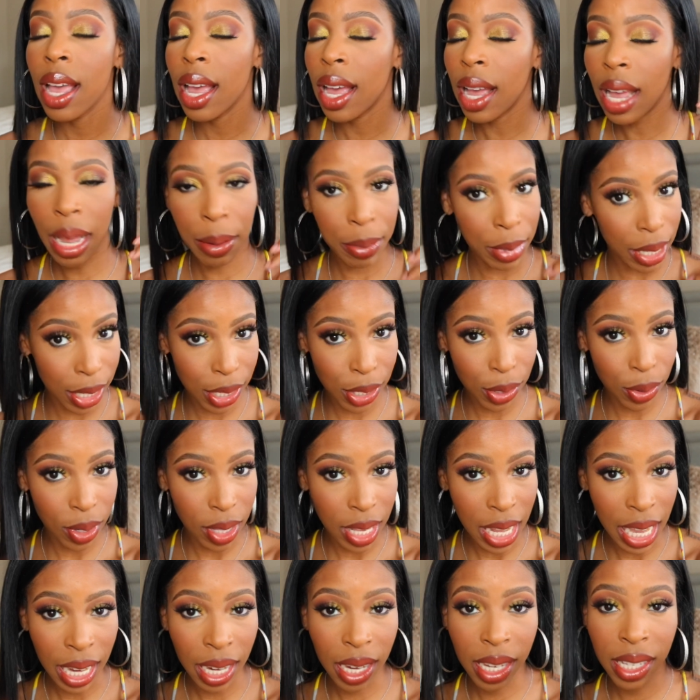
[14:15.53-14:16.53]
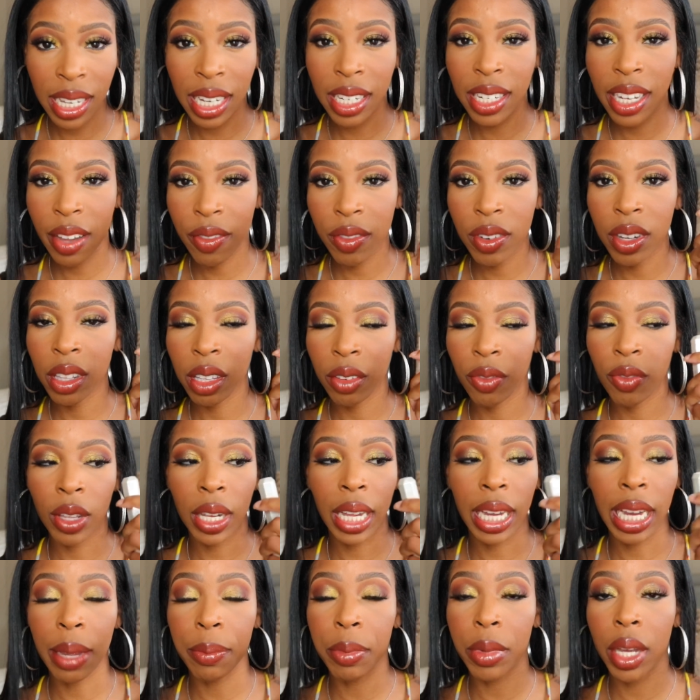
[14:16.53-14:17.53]
I'm not doing that because I definitely feel
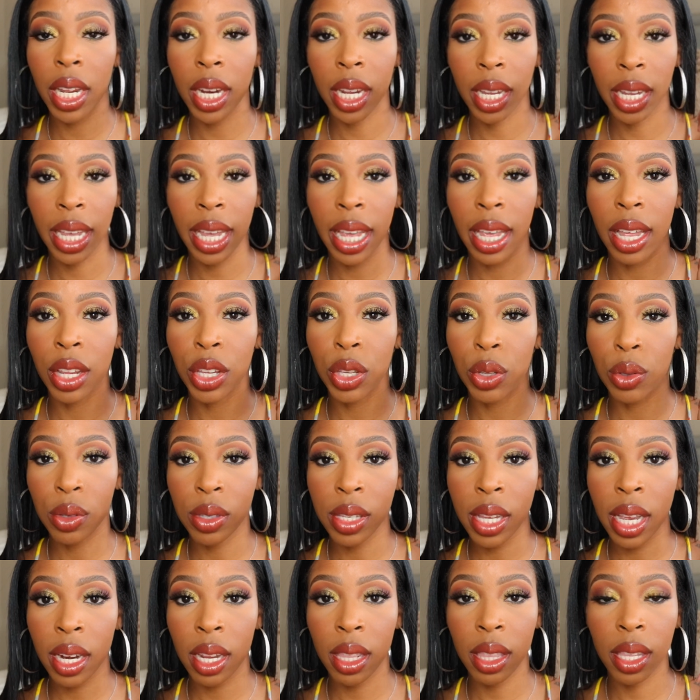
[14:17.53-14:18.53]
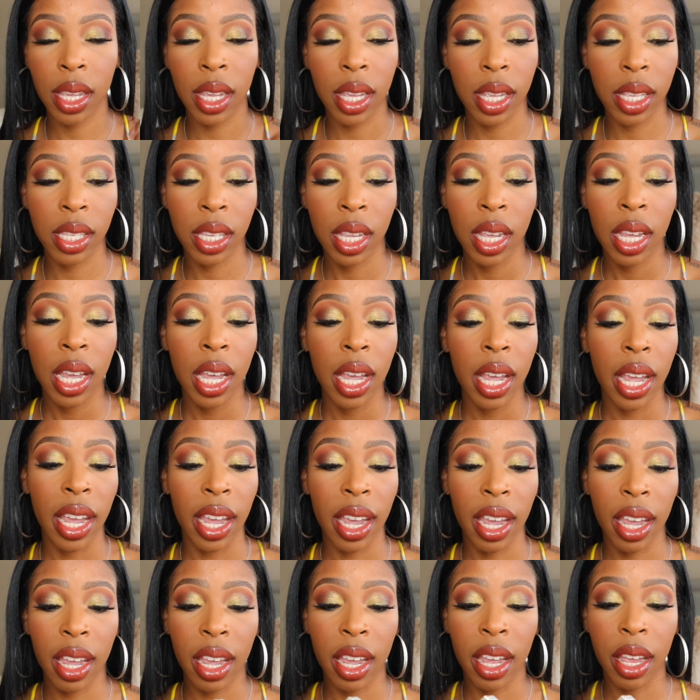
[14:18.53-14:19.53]
like I'm gonna get use out of these
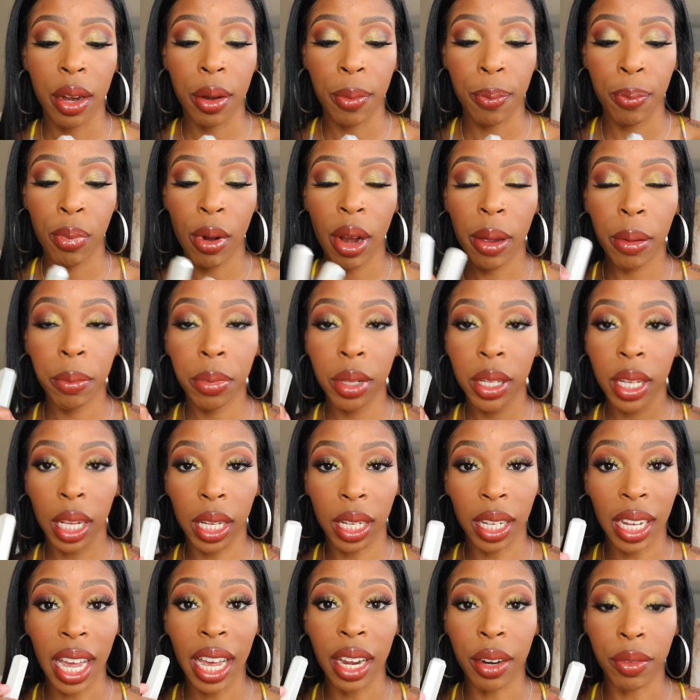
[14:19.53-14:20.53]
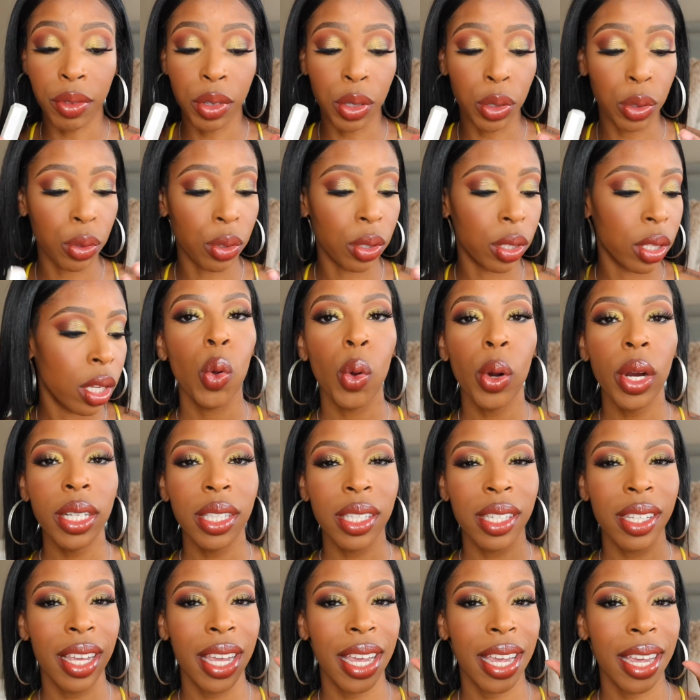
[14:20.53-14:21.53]
and probably a lot of use.
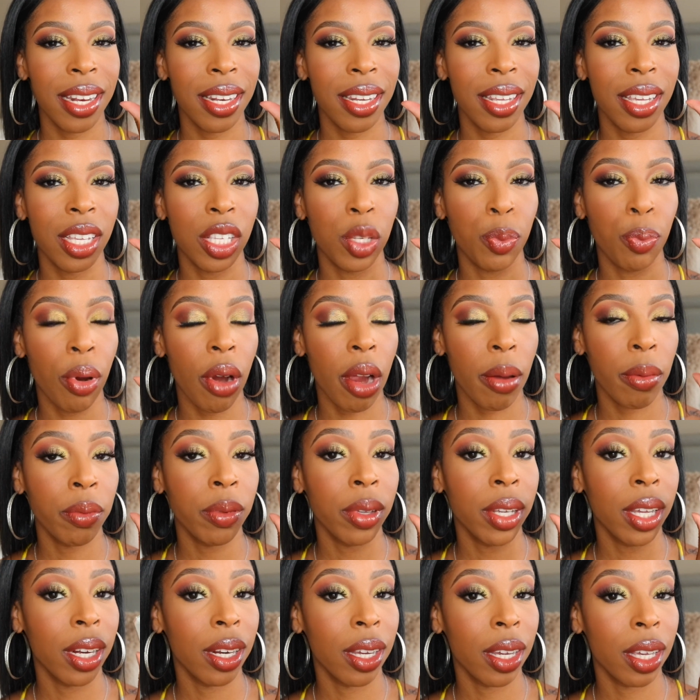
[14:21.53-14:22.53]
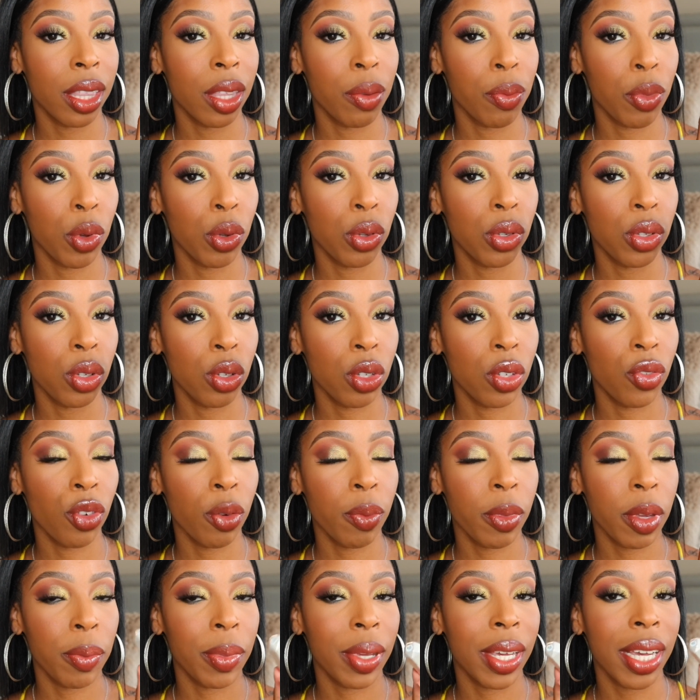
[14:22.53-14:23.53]
Quartz Candy is probably gonna get the most use for
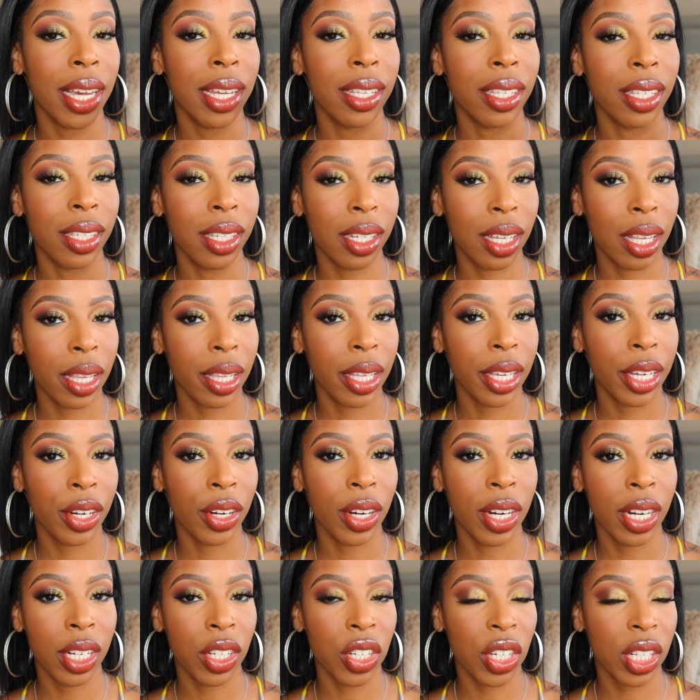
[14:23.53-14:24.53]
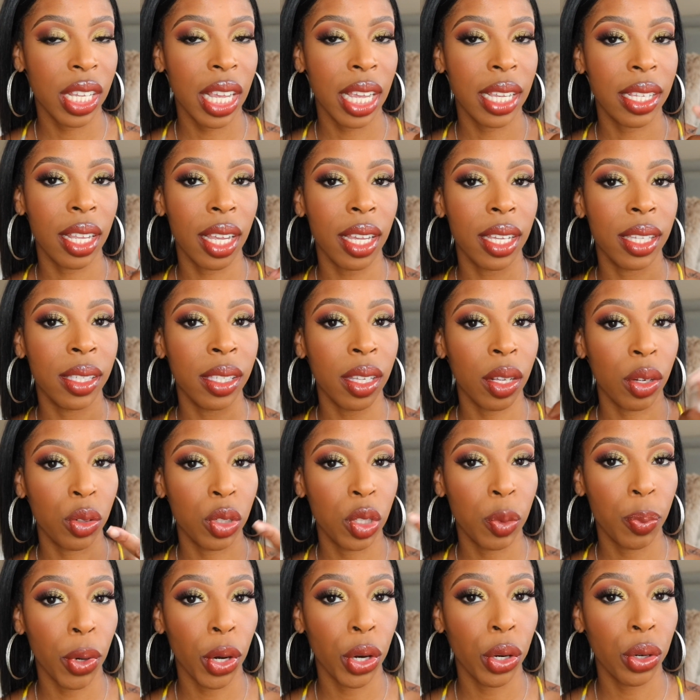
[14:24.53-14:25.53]
me because it's clear and it just has like subtle
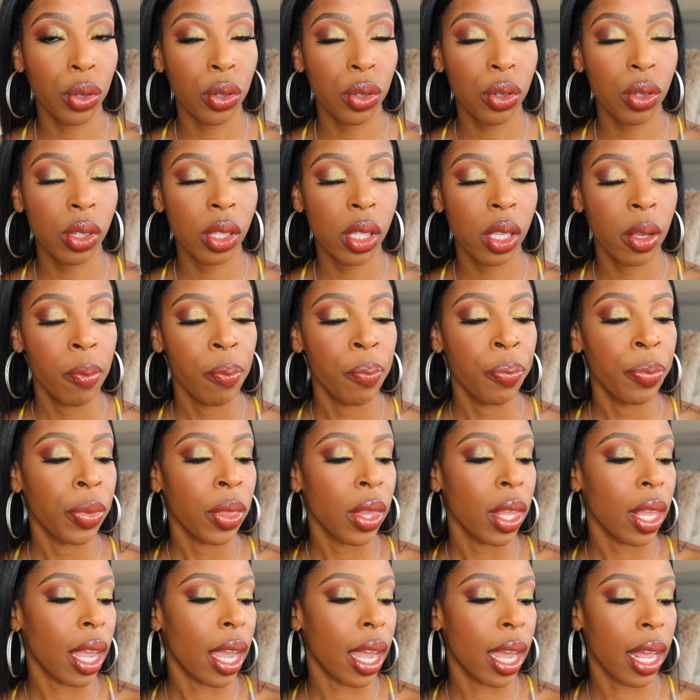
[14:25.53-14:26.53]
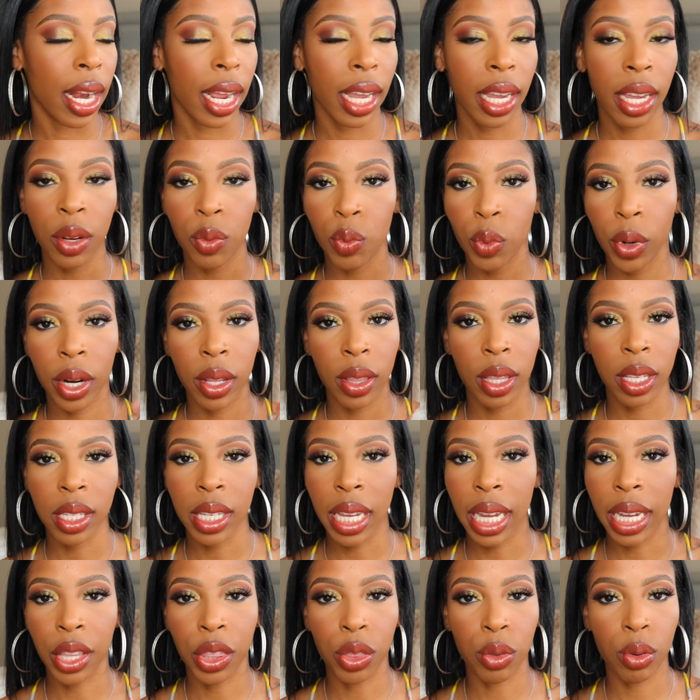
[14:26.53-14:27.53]
sparkles. And I can wear this,
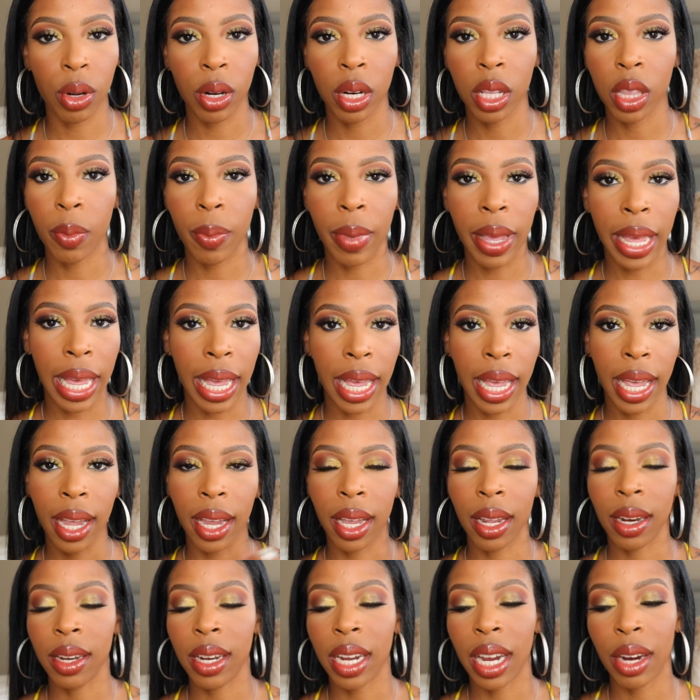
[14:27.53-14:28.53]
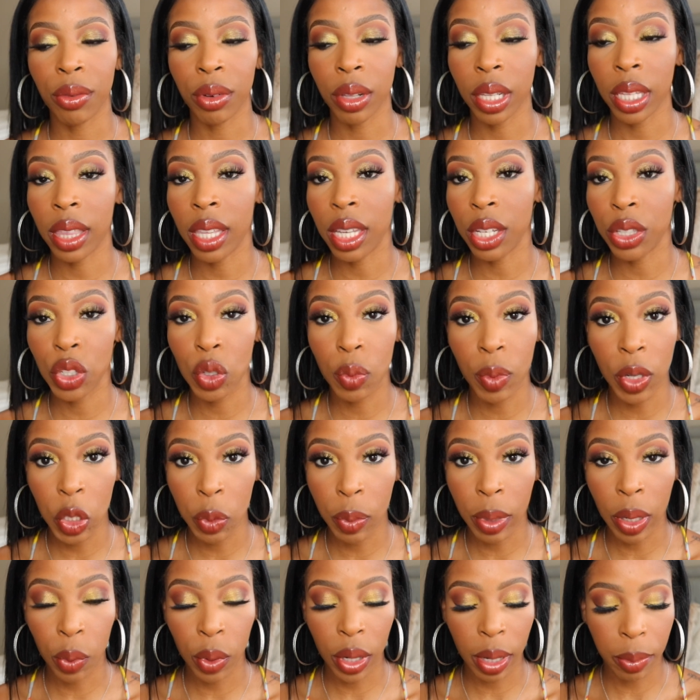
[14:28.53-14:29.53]
I can throw it in the bag, not really think too much
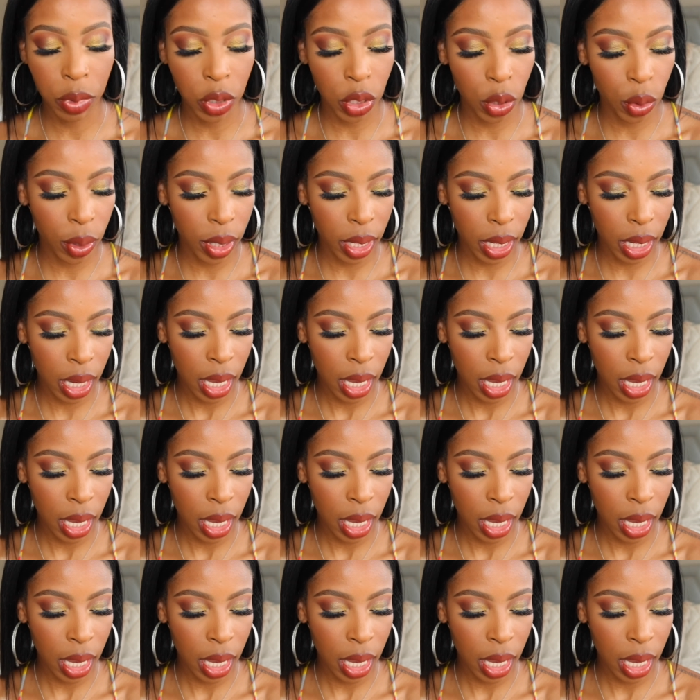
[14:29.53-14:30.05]
about what I'm doing.